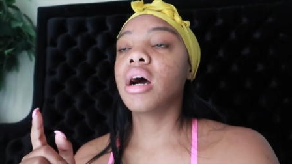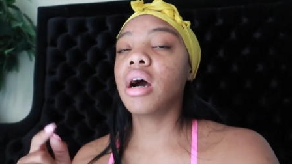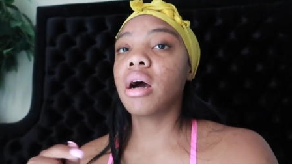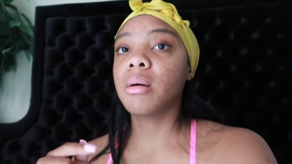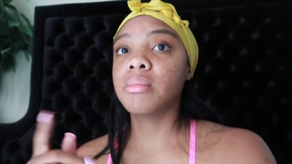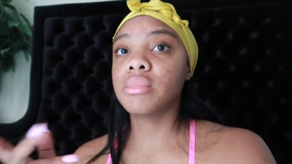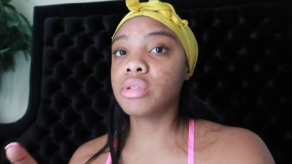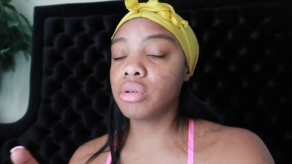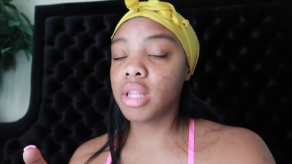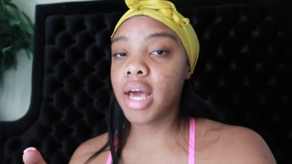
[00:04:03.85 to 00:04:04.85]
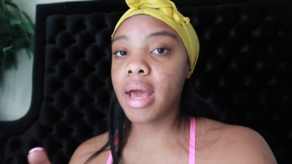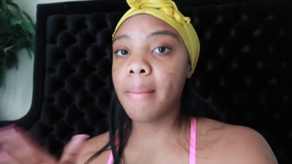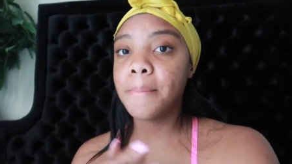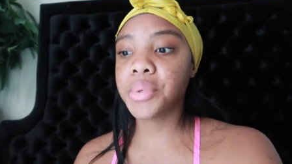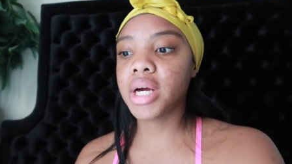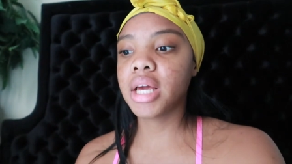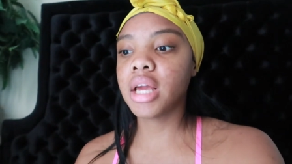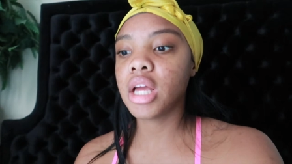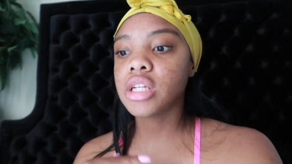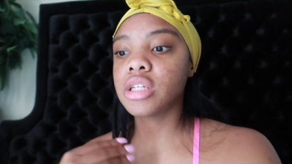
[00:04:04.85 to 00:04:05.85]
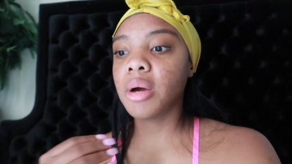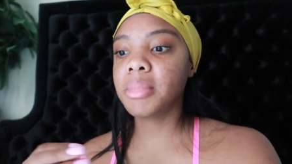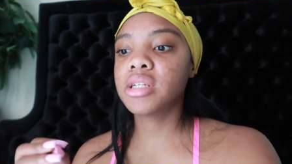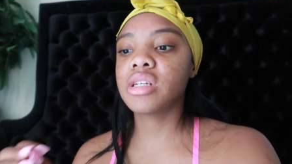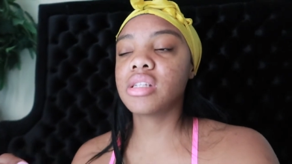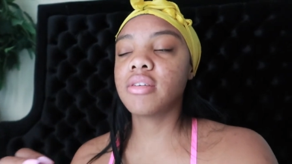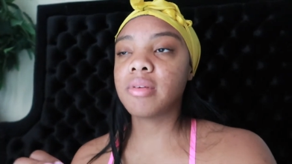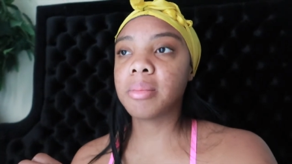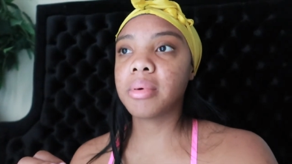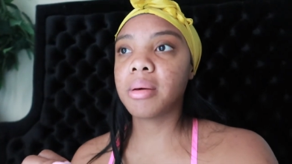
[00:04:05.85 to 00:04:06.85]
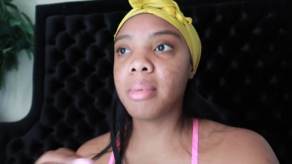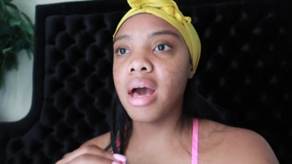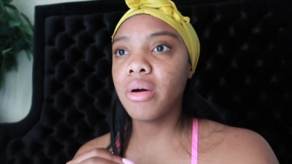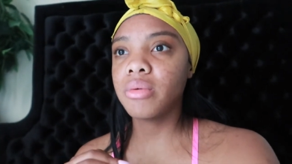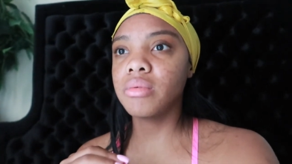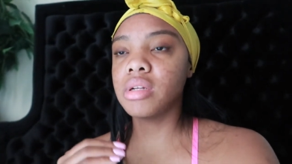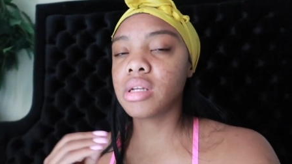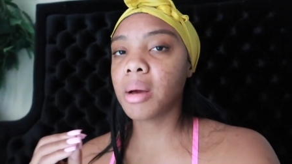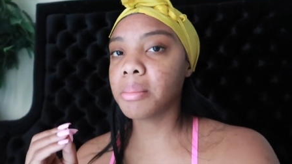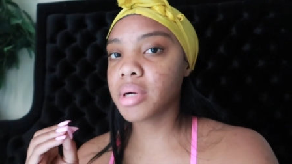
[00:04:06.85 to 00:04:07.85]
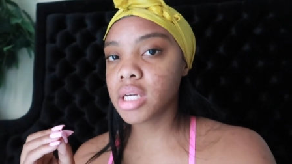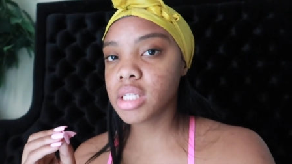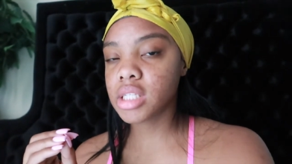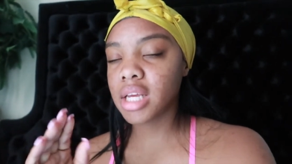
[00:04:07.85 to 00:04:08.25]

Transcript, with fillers: um, do that but don't beat yourself up about numbers